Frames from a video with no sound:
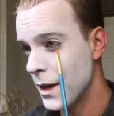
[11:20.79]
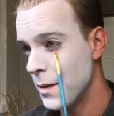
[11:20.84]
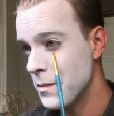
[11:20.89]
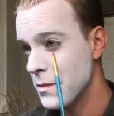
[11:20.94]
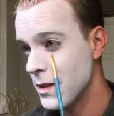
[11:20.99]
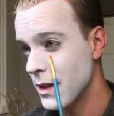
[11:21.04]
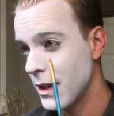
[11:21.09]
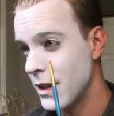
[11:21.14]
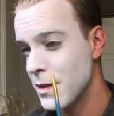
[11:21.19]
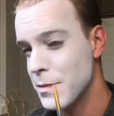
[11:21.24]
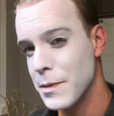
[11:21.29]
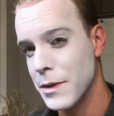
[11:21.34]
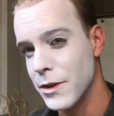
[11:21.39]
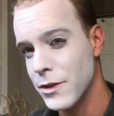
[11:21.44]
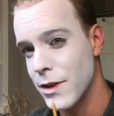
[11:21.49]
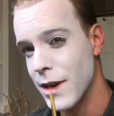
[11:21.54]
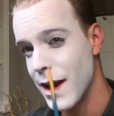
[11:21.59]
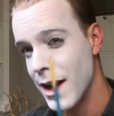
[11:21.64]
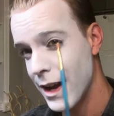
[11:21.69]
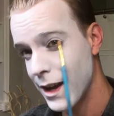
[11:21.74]
Almost like he's been
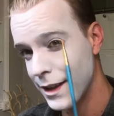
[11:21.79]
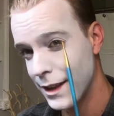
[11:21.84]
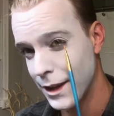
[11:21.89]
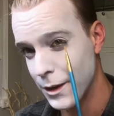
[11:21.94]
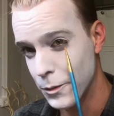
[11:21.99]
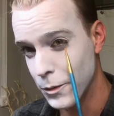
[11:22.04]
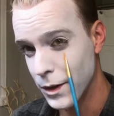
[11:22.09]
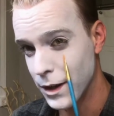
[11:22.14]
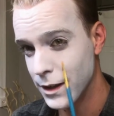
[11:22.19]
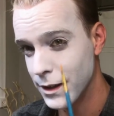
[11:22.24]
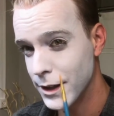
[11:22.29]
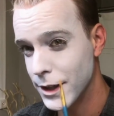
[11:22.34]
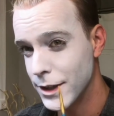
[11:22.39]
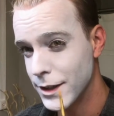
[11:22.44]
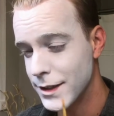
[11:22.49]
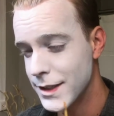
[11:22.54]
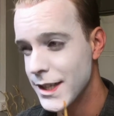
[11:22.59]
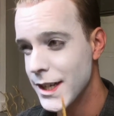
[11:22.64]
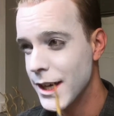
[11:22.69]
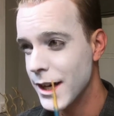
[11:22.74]
crying, like one
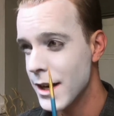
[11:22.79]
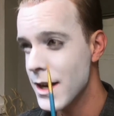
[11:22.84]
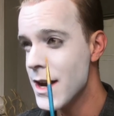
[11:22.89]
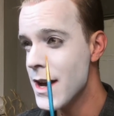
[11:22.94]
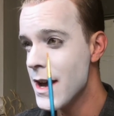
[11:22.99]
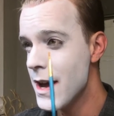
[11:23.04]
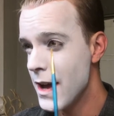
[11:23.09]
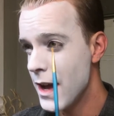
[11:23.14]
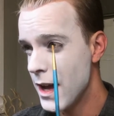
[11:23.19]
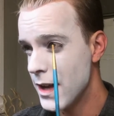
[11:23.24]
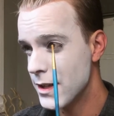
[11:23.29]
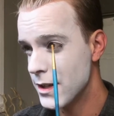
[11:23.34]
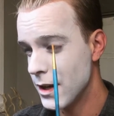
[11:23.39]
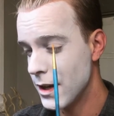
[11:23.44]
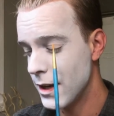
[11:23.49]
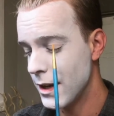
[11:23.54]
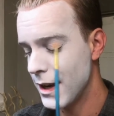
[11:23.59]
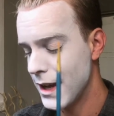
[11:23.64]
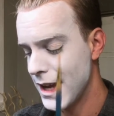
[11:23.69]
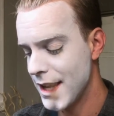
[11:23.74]
long tear is
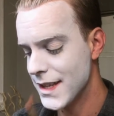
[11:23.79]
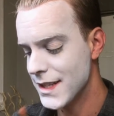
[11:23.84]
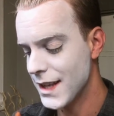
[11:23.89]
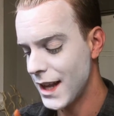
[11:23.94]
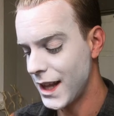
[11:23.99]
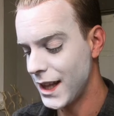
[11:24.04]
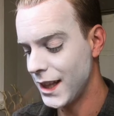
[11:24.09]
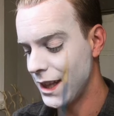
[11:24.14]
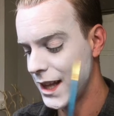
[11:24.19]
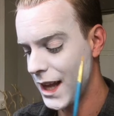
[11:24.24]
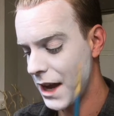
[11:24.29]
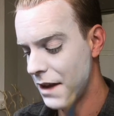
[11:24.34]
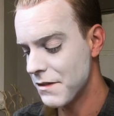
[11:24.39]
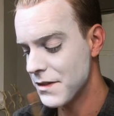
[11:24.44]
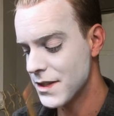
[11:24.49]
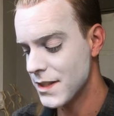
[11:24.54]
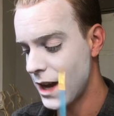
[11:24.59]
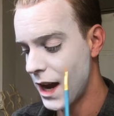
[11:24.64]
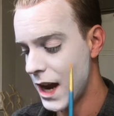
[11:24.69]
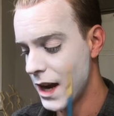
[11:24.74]
on his left
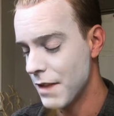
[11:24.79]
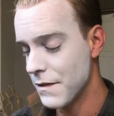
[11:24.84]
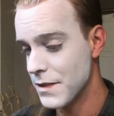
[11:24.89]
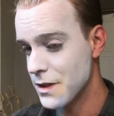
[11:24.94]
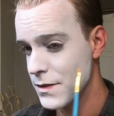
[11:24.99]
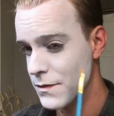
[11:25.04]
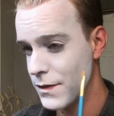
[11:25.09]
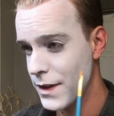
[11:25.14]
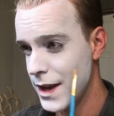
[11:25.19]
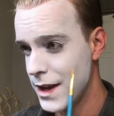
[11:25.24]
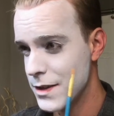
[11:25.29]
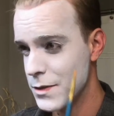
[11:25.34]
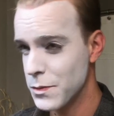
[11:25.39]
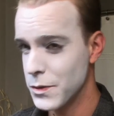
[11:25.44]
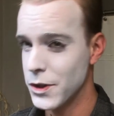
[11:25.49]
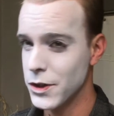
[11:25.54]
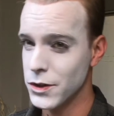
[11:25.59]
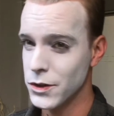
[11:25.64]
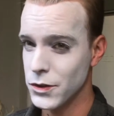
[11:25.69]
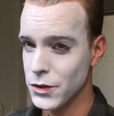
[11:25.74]
side of his face.
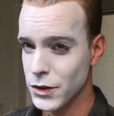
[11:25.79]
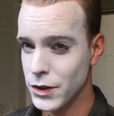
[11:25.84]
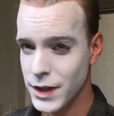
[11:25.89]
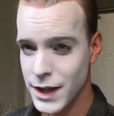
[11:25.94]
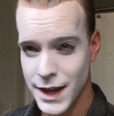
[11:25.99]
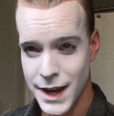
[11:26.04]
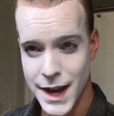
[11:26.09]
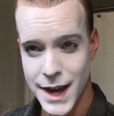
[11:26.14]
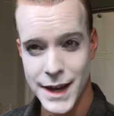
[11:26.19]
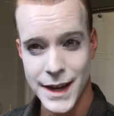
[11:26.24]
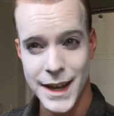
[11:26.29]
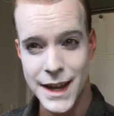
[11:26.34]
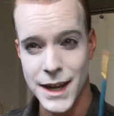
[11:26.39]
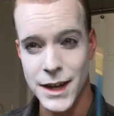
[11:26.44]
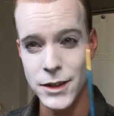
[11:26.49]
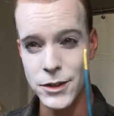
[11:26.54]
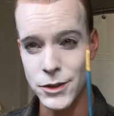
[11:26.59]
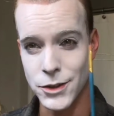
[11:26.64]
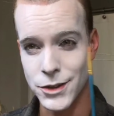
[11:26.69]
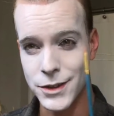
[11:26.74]
When you're looking at it,
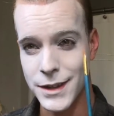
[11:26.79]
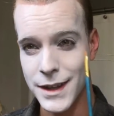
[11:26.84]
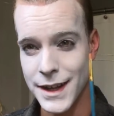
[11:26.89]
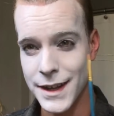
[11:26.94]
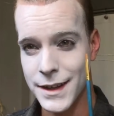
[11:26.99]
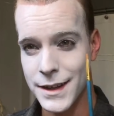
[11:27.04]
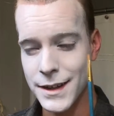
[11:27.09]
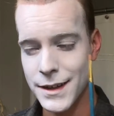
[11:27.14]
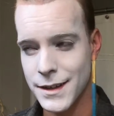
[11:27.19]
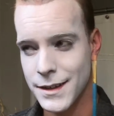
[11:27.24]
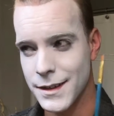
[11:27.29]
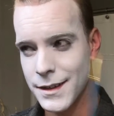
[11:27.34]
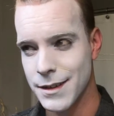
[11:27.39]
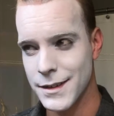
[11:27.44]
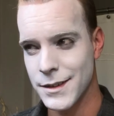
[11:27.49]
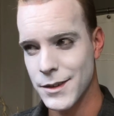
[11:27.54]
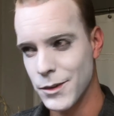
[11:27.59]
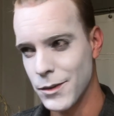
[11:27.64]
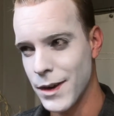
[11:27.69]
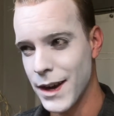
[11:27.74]
it'll look like
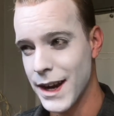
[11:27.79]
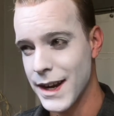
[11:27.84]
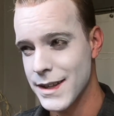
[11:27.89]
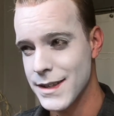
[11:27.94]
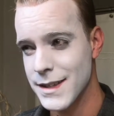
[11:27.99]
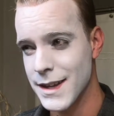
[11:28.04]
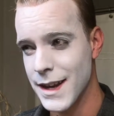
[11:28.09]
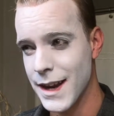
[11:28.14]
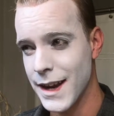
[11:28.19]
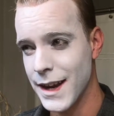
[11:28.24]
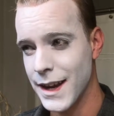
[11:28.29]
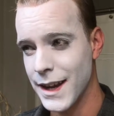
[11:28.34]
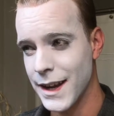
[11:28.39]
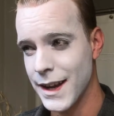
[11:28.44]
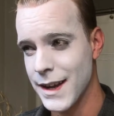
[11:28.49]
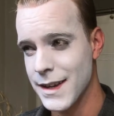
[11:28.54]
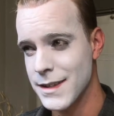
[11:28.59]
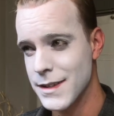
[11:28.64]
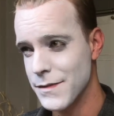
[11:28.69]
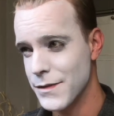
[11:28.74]
the right side, I
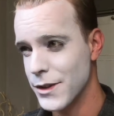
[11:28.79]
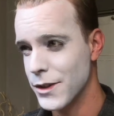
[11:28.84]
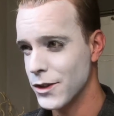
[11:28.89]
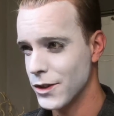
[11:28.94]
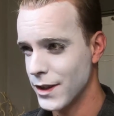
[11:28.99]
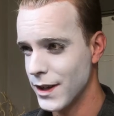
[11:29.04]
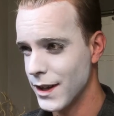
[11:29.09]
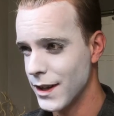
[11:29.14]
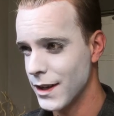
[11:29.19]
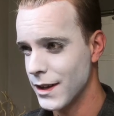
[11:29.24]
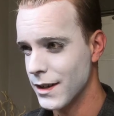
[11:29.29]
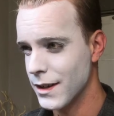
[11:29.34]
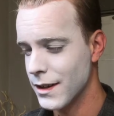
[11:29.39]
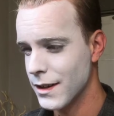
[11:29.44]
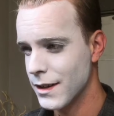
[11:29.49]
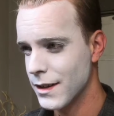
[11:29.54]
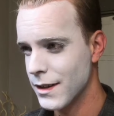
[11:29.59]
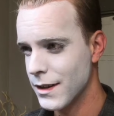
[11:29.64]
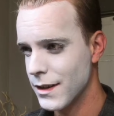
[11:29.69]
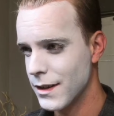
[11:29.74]
guess, if you're looking
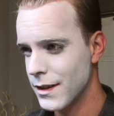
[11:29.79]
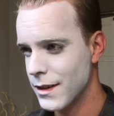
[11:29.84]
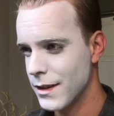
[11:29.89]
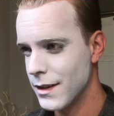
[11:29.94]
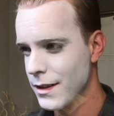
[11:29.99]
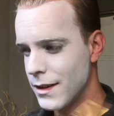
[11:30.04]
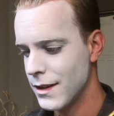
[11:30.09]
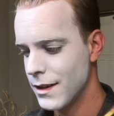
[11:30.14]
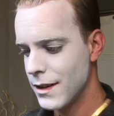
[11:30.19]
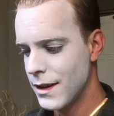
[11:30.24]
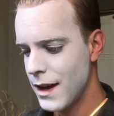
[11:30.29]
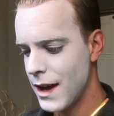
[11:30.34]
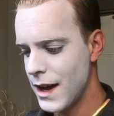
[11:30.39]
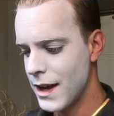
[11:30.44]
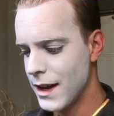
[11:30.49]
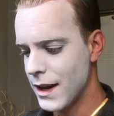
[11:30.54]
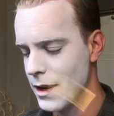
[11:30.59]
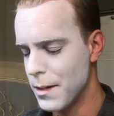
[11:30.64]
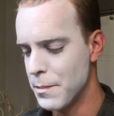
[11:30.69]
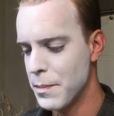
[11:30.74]
at
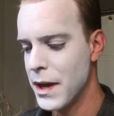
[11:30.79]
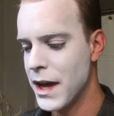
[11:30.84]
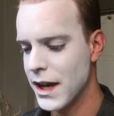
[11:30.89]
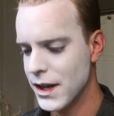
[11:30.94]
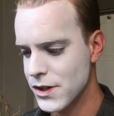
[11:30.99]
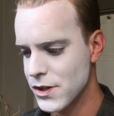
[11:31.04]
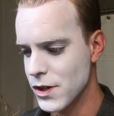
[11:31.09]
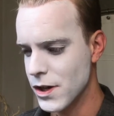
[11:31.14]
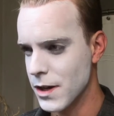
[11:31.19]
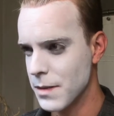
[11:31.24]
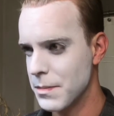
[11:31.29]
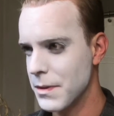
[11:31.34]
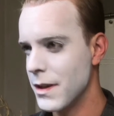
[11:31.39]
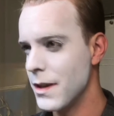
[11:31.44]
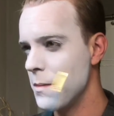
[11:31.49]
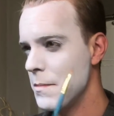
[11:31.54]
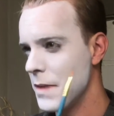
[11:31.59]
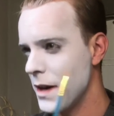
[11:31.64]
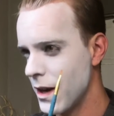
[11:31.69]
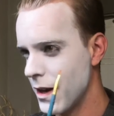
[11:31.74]
it in a picture, but in
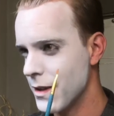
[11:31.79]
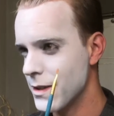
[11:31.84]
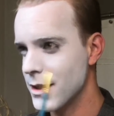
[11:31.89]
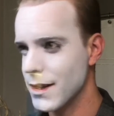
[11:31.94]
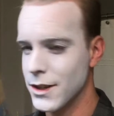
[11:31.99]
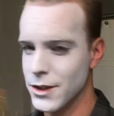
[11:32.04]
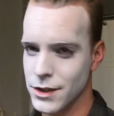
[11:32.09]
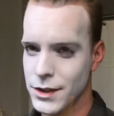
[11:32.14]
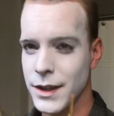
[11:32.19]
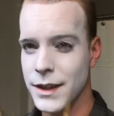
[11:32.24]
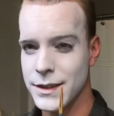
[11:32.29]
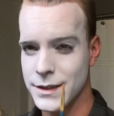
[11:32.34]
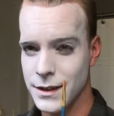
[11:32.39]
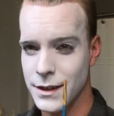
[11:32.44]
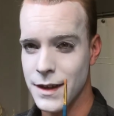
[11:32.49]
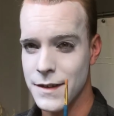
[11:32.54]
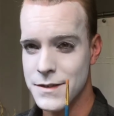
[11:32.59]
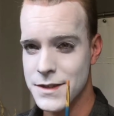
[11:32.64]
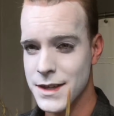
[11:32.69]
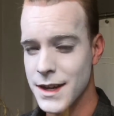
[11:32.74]
the mirror it's gonna look like the
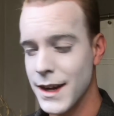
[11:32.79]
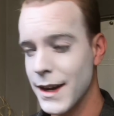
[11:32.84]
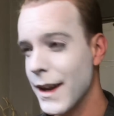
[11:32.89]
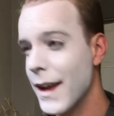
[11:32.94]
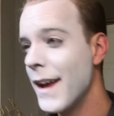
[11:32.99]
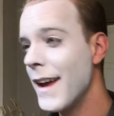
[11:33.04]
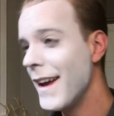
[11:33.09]
left side.